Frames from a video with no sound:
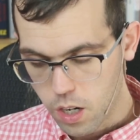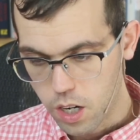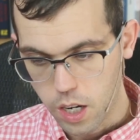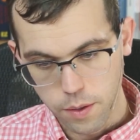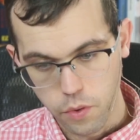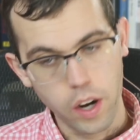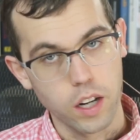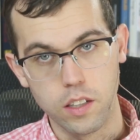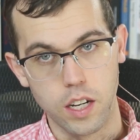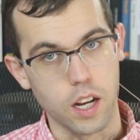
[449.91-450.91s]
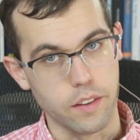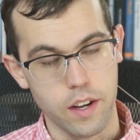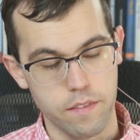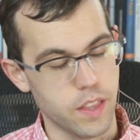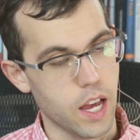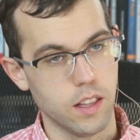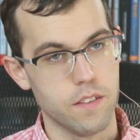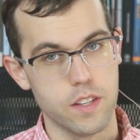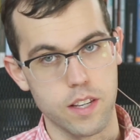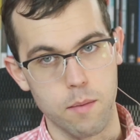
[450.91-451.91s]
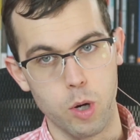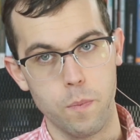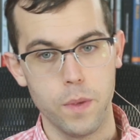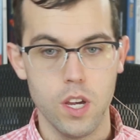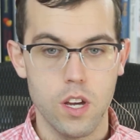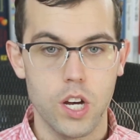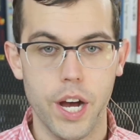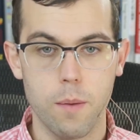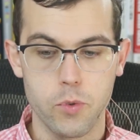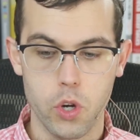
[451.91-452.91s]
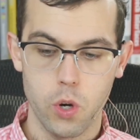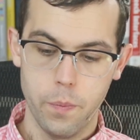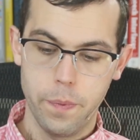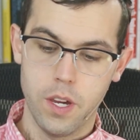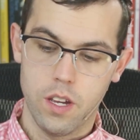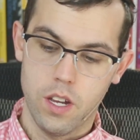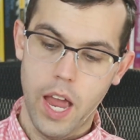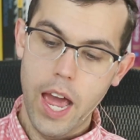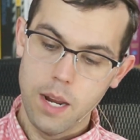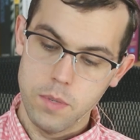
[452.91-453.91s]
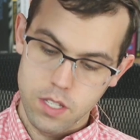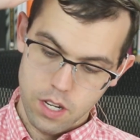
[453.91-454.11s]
and I love this hypo. So the Adam